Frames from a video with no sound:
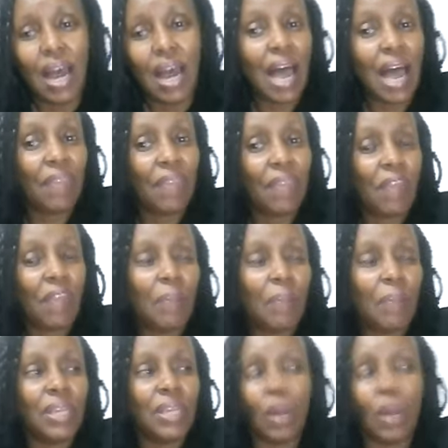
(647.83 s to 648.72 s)
I
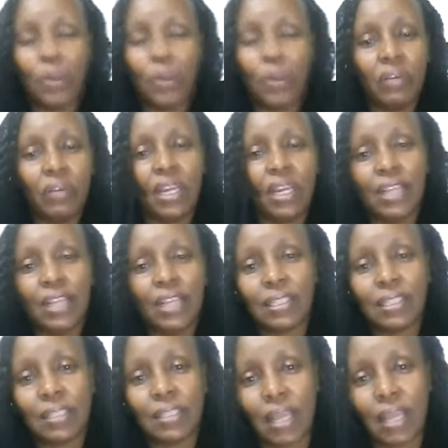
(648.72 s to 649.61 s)
mean, are we really
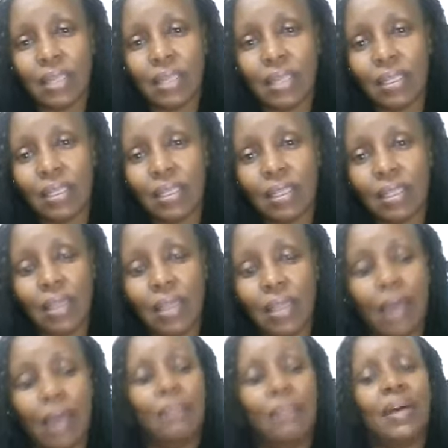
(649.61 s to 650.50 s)
understanding
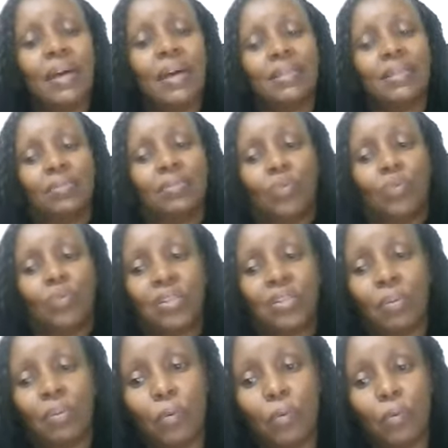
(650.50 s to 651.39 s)
them as we are
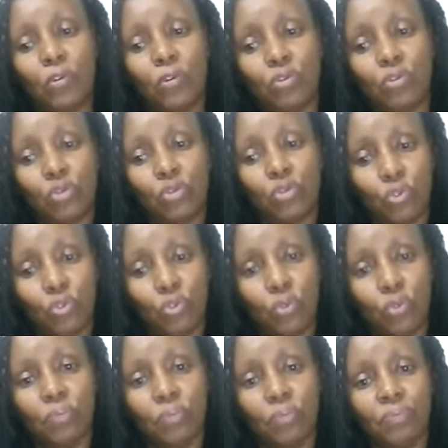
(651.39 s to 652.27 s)
supposed to?